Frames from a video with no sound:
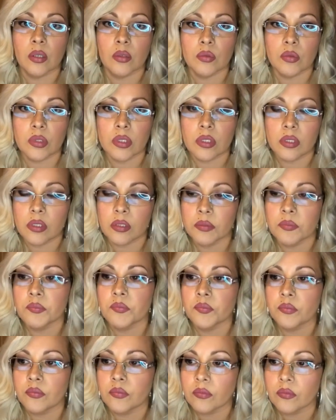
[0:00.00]
a lot of
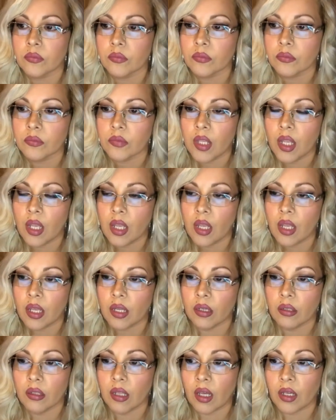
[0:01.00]
the national
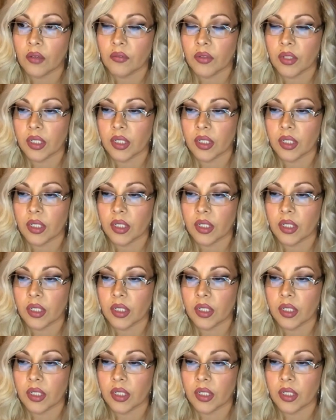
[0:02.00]
park,